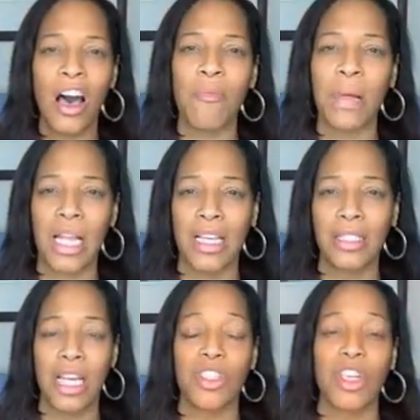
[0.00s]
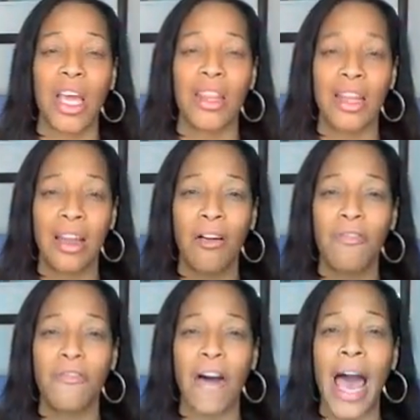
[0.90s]
of molestation and then a
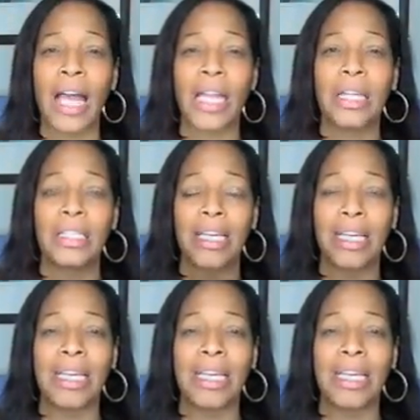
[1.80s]
violent